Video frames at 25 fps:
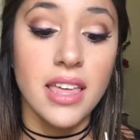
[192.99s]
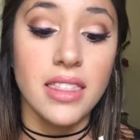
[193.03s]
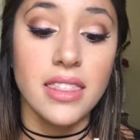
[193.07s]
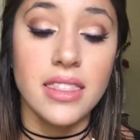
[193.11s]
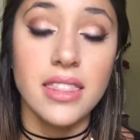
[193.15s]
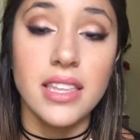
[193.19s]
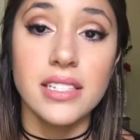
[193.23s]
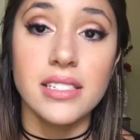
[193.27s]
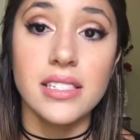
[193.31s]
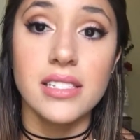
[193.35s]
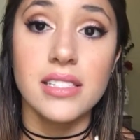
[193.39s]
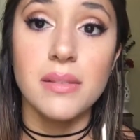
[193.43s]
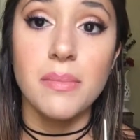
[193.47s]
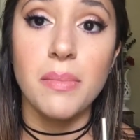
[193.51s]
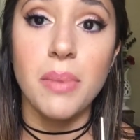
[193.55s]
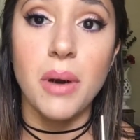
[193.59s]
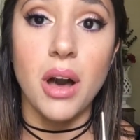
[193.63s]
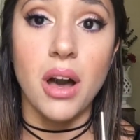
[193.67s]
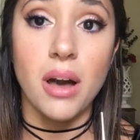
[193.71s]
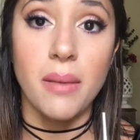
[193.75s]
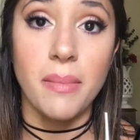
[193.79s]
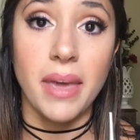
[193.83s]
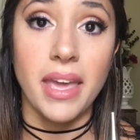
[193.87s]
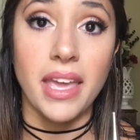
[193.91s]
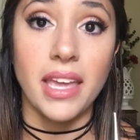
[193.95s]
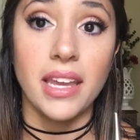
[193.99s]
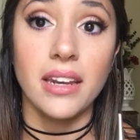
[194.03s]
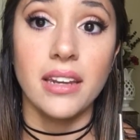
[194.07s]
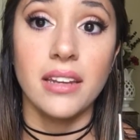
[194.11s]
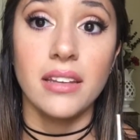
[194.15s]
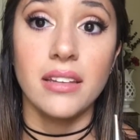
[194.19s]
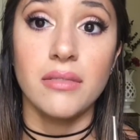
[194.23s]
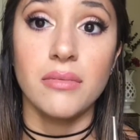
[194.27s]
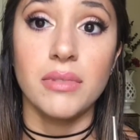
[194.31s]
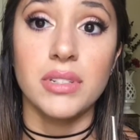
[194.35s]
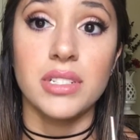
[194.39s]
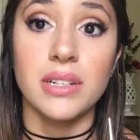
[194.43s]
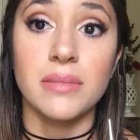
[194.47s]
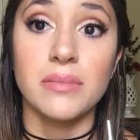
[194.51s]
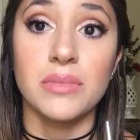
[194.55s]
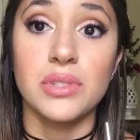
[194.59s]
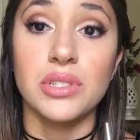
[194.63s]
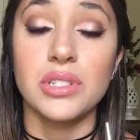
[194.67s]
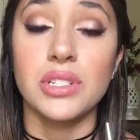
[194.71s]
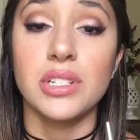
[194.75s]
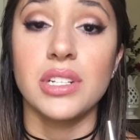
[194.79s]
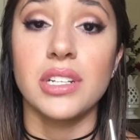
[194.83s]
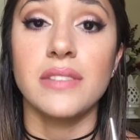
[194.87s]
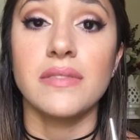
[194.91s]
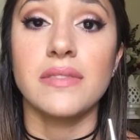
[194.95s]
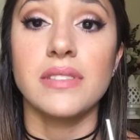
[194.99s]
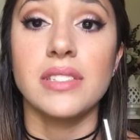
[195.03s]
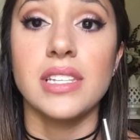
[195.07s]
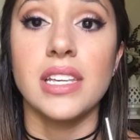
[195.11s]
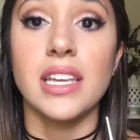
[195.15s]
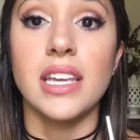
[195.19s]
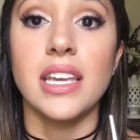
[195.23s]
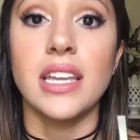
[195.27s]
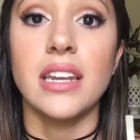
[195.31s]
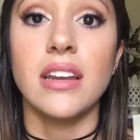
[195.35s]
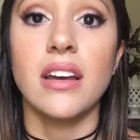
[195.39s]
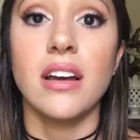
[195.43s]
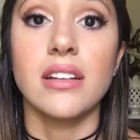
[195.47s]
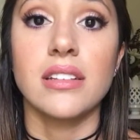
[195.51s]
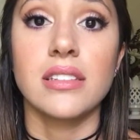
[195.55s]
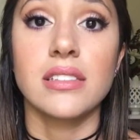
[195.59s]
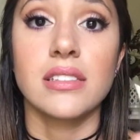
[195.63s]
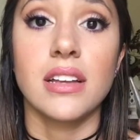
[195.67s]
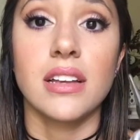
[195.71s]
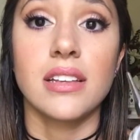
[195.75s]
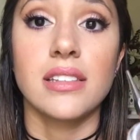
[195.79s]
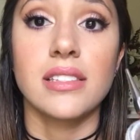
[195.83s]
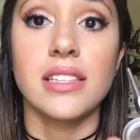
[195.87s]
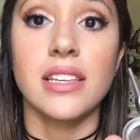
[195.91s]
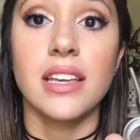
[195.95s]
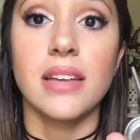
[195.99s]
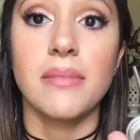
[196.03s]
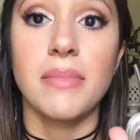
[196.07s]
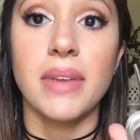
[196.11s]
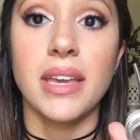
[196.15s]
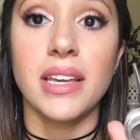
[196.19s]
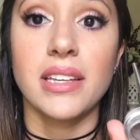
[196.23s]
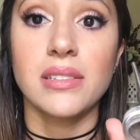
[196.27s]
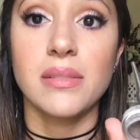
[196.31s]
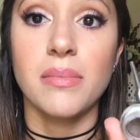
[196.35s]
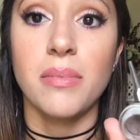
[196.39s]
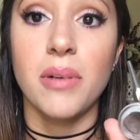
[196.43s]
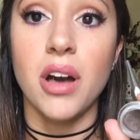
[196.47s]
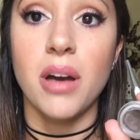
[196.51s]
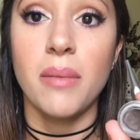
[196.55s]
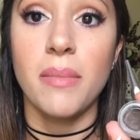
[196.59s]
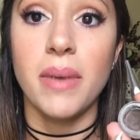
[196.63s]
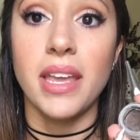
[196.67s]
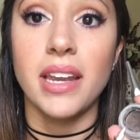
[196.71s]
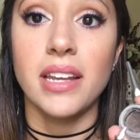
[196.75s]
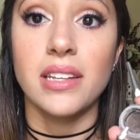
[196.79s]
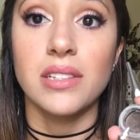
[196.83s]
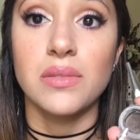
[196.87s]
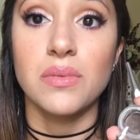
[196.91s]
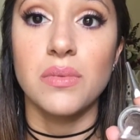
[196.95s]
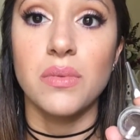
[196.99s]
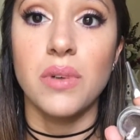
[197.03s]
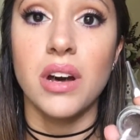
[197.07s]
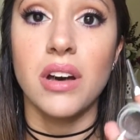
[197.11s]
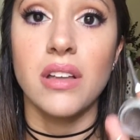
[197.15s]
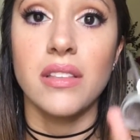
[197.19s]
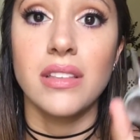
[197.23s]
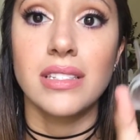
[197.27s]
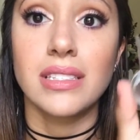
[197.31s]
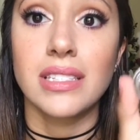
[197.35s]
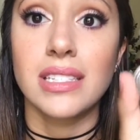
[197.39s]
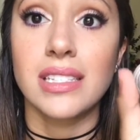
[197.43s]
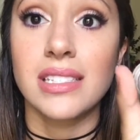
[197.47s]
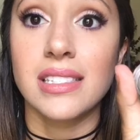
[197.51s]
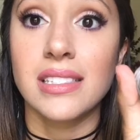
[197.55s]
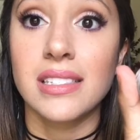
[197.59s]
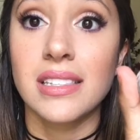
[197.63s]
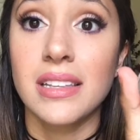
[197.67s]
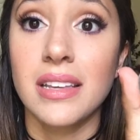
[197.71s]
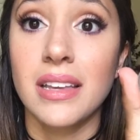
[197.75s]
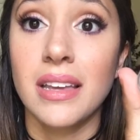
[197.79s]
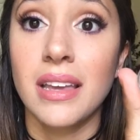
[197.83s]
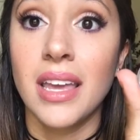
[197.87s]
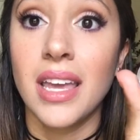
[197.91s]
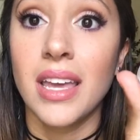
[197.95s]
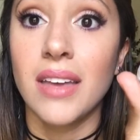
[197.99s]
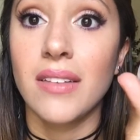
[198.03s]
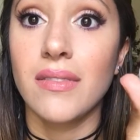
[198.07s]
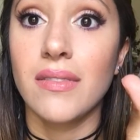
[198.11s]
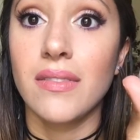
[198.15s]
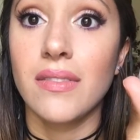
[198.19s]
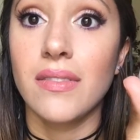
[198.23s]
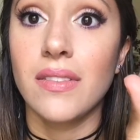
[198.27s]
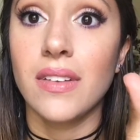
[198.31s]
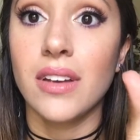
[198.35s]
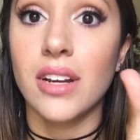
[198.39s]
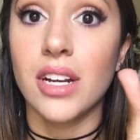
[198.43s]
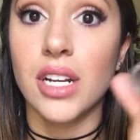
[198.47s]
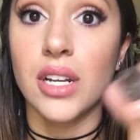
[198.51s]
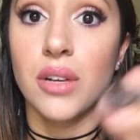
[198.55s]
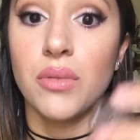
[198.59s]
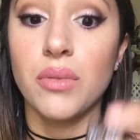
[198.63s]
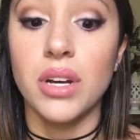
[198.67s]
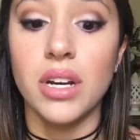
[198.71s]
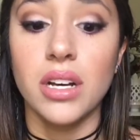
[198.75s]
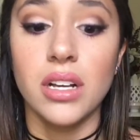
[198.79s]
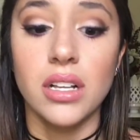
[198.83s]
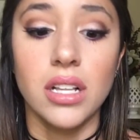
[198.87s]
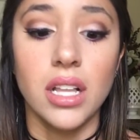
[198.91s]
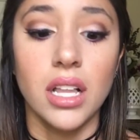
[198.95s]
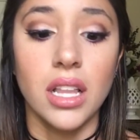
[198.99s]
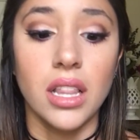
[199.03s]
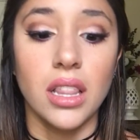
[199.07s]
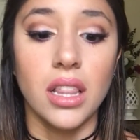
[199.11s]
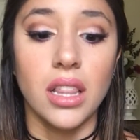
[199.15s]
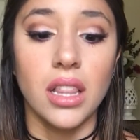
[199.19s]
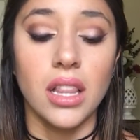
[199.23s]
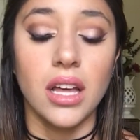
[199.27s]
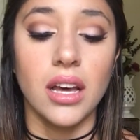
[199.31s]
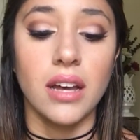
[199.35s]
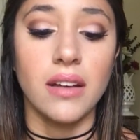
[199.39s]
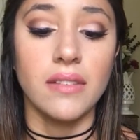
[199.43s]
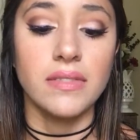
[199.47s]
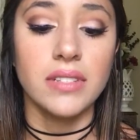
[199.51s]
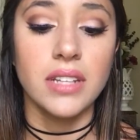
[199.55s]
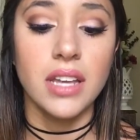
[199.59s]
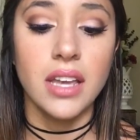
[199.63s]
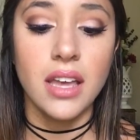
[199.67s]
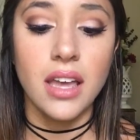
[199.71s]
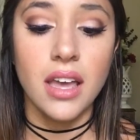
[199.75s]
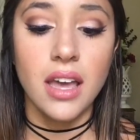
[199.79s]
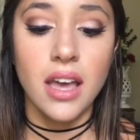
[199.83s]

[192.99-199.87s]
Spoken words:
This is a pomade, which I'm sure you've seen. Anastasia makes a pomade as well. This is very well loved.